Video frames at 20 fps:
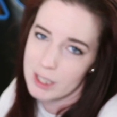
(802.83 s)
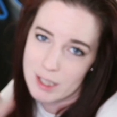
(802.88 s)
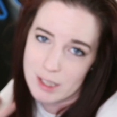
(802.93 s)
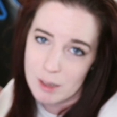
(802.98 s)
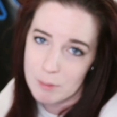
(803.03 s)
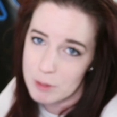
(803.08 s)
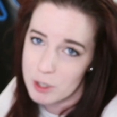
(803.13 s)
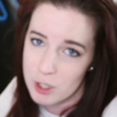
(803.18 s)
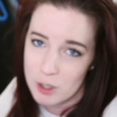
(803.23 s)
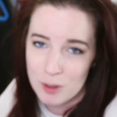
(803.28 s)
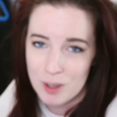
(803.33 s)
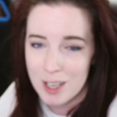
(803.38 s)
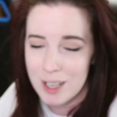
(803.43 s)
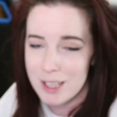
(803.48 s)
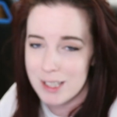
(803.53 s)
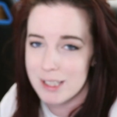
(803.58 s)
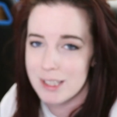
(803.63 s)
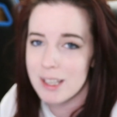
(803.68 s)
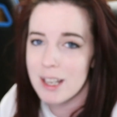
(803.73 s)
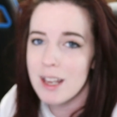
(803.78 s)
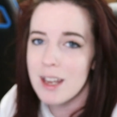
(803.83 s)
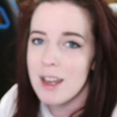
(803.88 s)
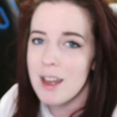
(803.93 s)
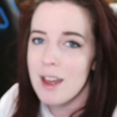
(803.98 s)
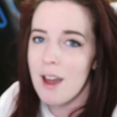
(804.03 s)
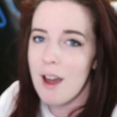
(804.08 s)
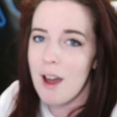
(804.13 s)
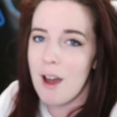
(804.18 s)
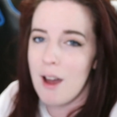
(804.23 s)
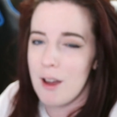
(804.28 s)
It's up to you guys.
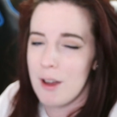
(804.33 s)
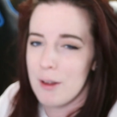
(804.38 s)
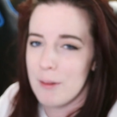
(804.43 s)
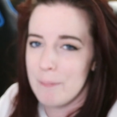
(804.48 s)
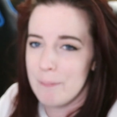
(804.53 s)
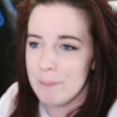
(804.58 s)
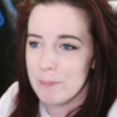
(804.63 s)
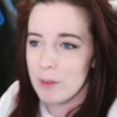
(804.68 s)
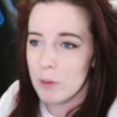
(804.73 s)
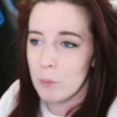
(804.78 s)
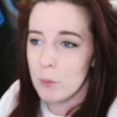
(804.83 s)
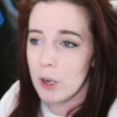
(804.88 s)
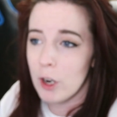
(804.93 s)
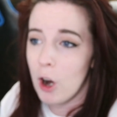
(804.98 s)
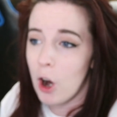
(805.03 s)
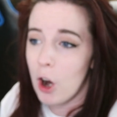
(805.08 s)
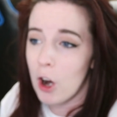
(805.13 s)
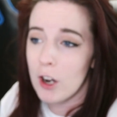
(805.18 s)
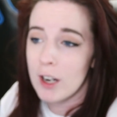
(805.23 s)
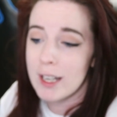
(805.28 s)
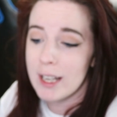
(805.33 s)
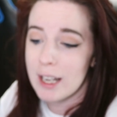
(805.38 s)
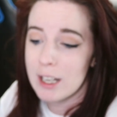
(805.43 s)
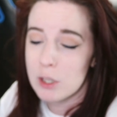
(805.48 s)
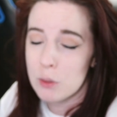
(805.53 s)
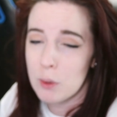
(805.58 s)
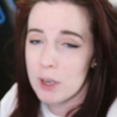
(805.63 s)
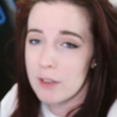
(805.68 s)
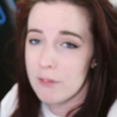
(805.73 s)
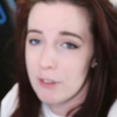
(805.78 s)
We're already at
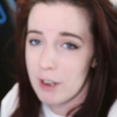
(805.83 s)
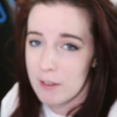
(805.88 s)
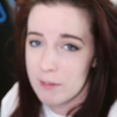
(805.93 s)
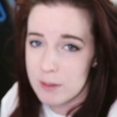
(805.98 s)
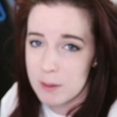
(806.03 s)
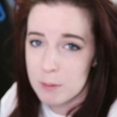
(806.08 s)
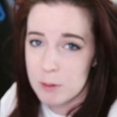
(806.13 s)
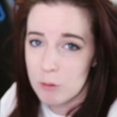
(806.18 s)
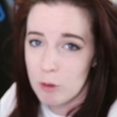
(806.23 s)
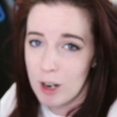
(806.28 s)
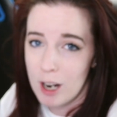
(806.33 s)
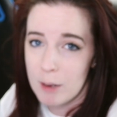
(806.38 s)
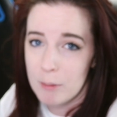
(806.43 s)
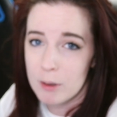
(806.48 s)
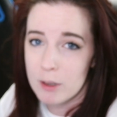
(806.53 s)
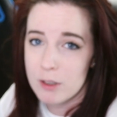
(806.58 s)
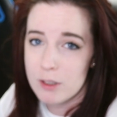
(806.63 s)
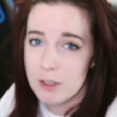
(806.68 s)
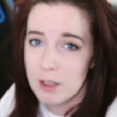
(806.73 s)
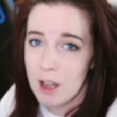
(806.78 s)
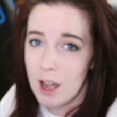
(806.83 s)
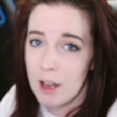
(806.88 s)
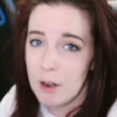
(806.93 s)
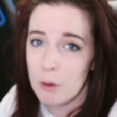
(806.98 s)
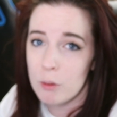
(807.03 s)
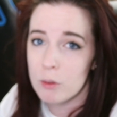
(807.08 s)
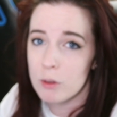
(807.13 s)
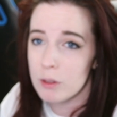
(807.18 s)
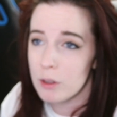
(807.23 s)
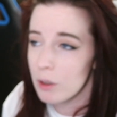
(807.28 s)
25 subscribers. I
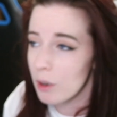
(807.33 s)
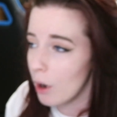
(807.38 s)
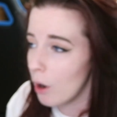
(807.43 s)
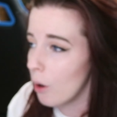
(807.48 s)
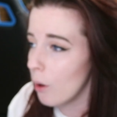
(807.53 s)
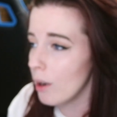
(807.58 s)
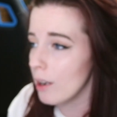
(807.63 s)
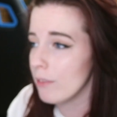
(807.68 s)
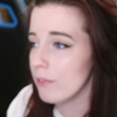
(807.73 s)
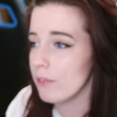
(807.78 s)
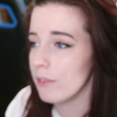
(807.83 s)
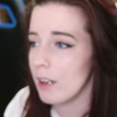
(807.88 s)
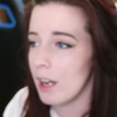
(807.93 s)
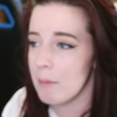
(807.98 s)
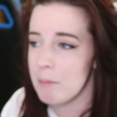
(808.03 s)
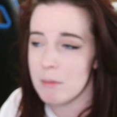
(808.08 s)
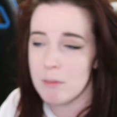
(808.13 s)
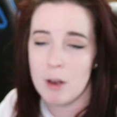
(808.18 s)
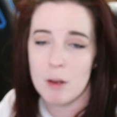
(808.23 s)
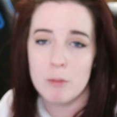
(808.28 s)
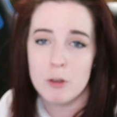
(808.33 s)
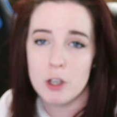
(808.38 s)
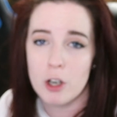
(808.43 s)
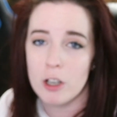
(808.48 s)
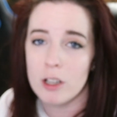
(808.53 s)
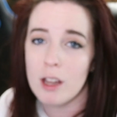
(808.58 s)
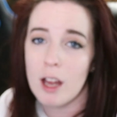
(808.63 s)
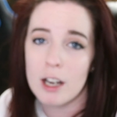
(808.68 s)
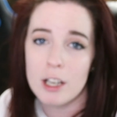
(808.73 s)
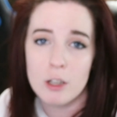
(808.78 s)
don't know if, I'm sure
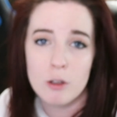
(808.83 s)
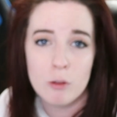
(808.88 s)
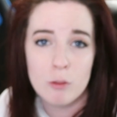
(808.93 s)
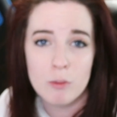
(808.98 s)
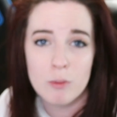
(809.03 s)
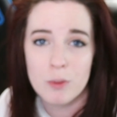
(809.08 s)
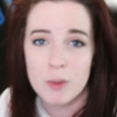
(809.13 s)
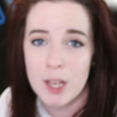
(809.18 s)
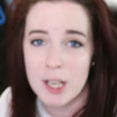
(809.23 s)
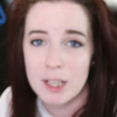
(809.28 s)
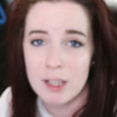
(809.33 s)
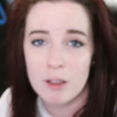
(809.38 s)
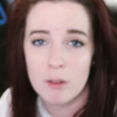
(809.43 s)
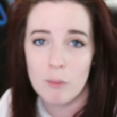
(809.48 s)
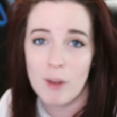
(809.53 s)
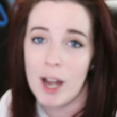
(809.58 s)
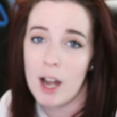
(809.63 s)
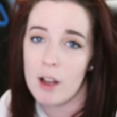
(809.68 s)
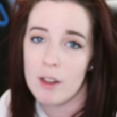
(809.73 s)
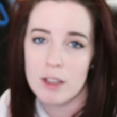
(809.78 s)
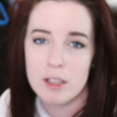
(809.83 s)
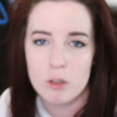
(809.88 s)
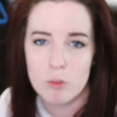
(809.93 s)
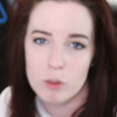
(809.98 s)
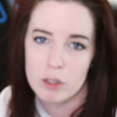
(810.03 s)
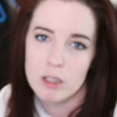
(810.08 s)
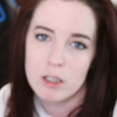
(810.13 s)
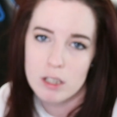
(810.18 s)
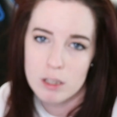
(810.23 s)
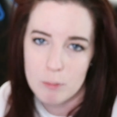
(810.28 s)
a lot of you think, wow, that's
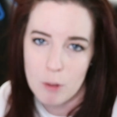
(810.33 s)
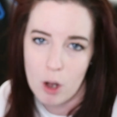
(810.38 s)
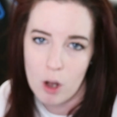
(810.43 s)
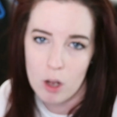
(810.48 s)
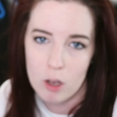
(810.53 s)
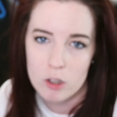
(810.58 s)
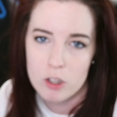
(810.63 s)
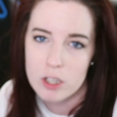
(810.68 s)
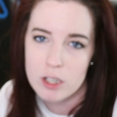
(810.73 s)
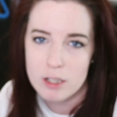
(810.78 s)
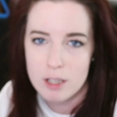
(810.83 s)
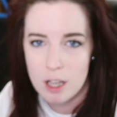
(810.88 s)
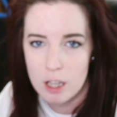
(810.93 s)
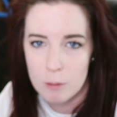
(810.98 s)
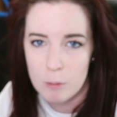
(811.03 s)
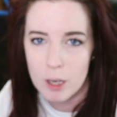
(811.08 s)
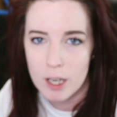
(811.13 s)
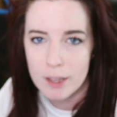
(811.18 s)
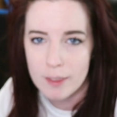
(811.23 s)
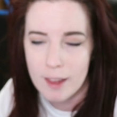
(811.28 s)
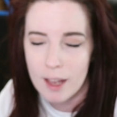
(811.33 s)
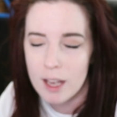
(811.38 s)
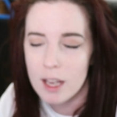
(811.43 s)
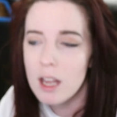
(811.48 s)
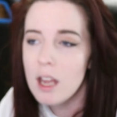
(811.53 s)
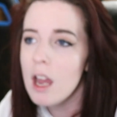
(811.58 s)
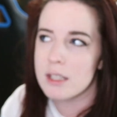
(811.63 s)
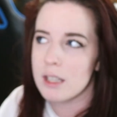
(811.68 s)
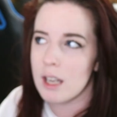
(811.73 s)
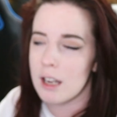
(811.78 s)
really small, she's celebrating that.
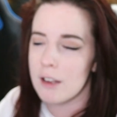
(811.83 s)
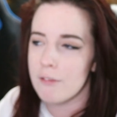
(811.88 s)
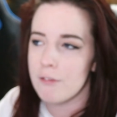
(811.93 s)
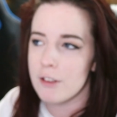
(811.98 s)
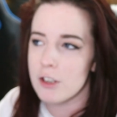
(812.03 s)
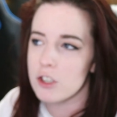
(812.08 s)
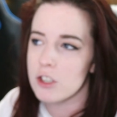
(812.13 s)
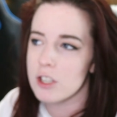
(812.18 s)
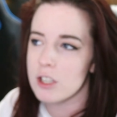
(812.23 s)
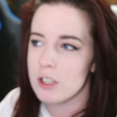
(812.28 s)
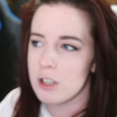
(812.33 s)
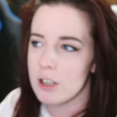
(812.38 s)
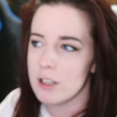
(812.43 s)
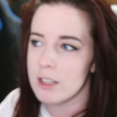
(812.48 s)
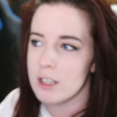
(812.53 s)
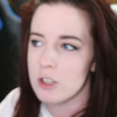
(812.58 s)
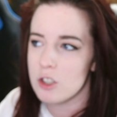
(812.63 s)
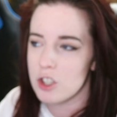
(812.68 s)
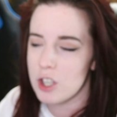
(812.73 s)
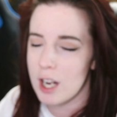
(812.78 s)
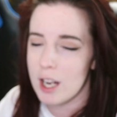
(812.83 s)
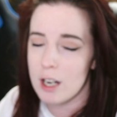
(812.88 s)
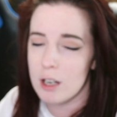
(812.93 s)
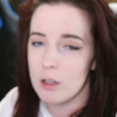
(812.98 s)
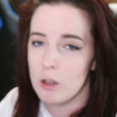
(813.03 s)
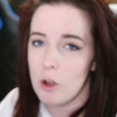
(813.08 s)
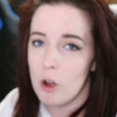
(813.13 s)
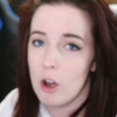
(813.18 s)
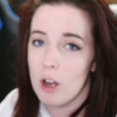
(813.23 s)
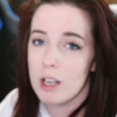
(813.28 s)
Let's see, I officially started this
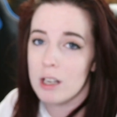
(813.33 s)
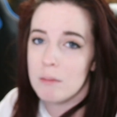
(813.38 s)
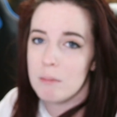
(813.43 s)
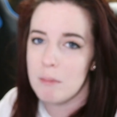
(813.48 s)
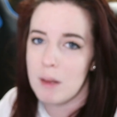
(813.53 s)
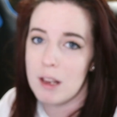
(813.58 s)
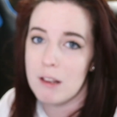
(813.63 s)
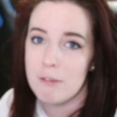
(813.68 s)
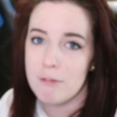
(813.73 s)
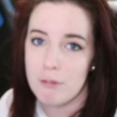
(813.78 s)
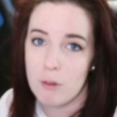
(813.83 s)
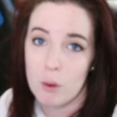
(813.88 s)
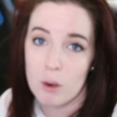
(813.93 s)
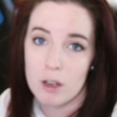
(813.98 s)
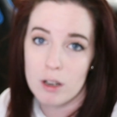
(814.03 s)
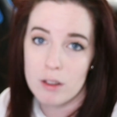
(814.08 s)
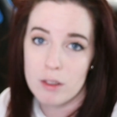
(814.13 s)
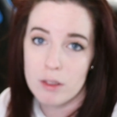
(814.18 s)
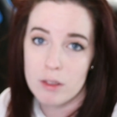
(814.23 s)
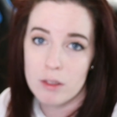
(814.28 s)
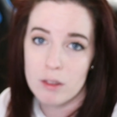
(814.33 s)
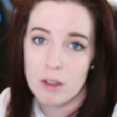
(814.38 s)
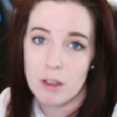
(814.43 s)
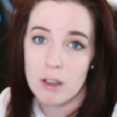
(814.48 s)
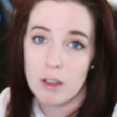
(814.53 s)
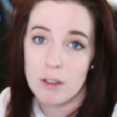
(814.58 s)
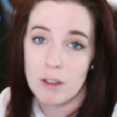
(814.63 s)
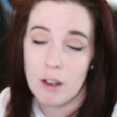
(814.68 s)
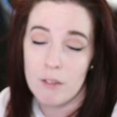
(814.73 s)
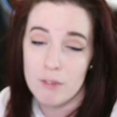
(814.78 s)
channel on May 4th
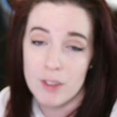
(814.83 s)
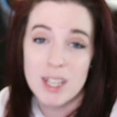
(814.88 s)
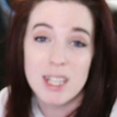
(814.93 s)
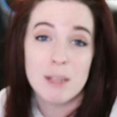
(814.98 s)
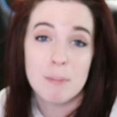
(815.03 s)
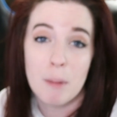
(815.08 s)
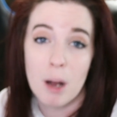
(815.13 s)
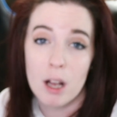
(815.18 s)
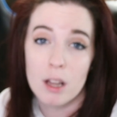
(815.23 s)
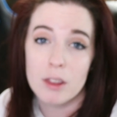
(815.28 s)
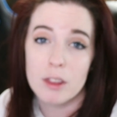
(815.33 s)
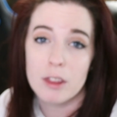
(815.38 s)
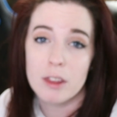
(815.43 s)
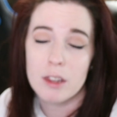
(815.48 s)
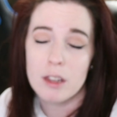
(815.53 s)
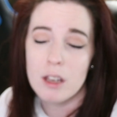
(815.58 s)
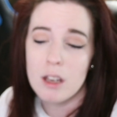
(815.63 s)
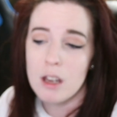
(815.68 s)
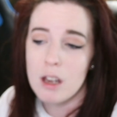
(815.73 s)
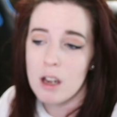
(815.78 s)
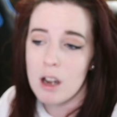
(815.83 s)
of this month.